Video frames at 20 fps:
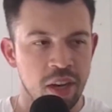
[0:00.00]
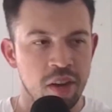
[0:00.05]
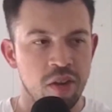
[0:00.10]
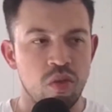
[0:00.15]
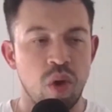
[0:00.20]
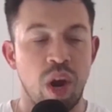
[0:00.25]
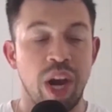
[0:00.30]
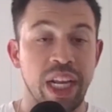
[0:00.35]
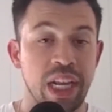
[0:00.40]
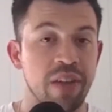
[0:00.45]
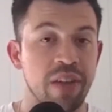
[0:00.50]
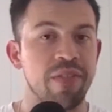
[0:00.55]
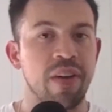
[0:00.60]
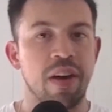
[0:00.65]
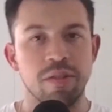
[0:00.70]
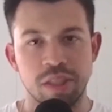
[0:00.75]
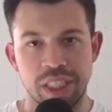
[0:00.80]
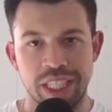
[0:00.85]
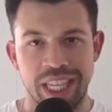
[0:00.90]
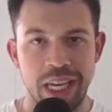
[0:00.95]
running, if I
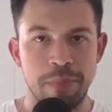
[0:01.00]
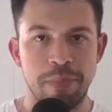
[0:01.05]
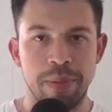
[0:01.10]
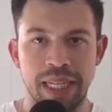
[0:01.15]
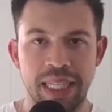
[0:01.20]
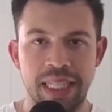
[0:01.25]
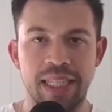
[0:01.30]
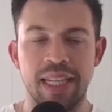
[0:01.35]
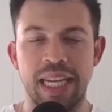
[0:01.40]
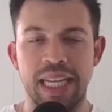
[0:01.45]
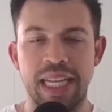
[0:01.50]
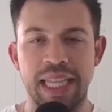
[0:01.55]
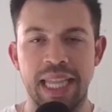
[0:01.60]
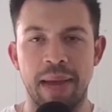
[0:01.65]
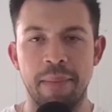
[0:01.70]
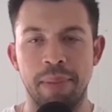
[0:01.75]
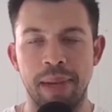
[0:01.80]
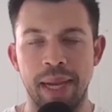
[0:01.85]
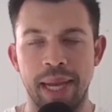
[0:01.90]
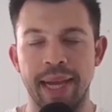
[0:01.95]
was to keep it in
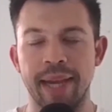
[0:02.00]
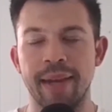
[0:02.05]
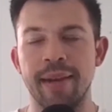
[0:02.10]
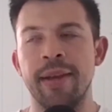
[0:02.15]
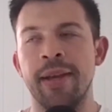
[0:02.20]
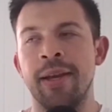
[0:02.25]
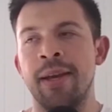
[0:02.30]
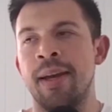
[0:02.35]
that plan,